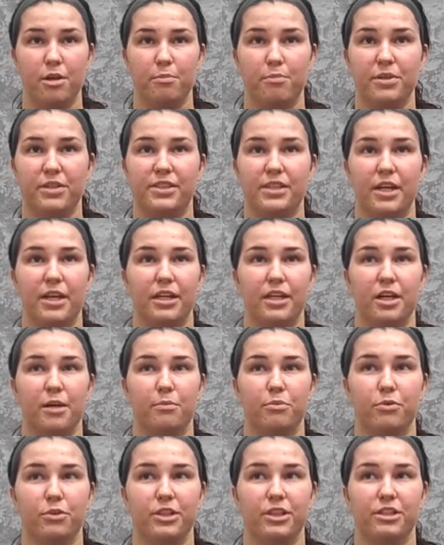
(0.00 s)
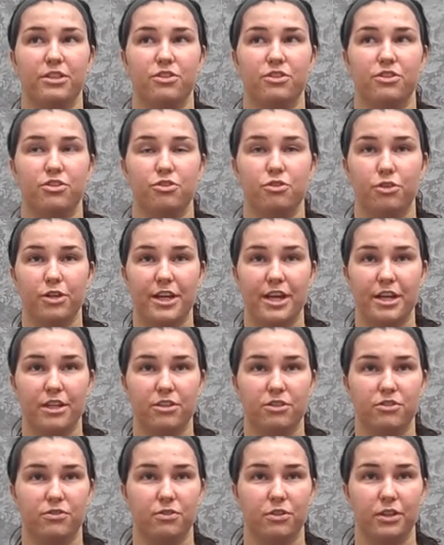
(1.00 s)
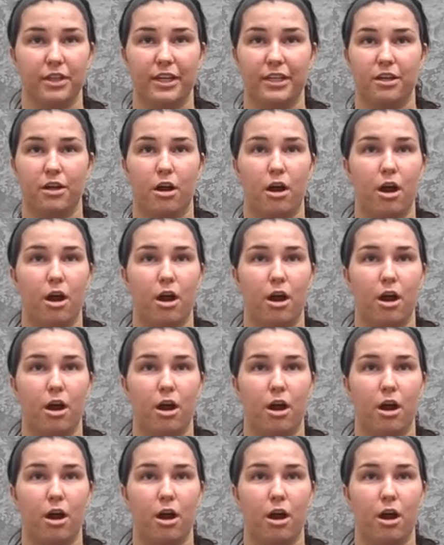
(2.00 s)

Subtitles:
be setting up really good screens for like